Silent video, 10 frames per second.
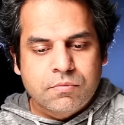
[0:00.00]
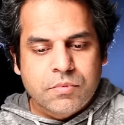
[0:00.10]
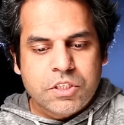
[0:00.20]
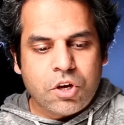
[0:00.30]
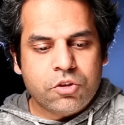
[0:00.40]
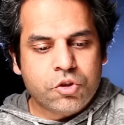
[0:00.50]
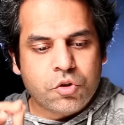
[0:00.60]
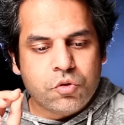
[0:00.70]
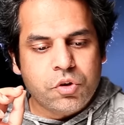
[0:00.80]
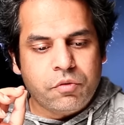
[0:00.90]
This also
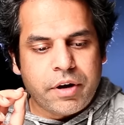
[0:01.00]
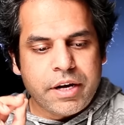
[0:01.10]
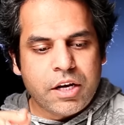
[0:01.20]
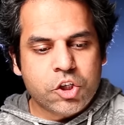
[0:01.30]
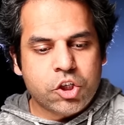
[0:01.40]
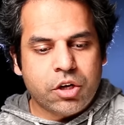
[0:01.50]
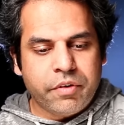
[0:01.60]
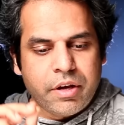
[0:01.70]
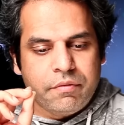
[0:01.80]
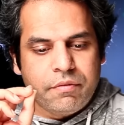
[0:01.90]
shows you're very
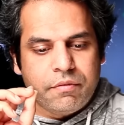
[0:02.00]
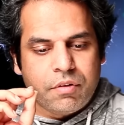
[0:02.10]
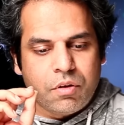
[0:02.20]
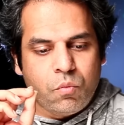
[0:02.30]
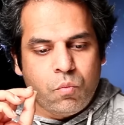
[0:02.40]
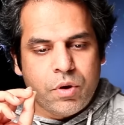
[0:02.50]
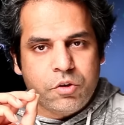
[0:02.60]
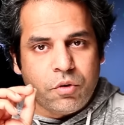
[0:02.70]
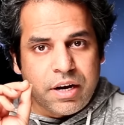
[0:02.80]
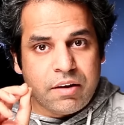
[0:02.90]
conservative with
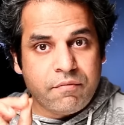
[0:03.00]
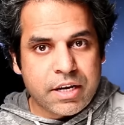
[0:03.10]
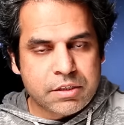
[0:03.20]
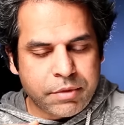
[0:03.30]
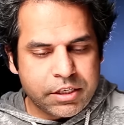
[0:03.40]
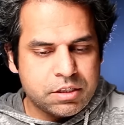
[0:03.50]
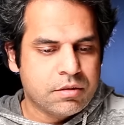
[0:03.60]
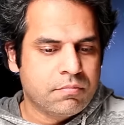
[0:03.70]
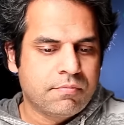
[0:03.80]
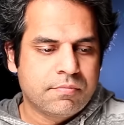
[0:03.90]
your investments.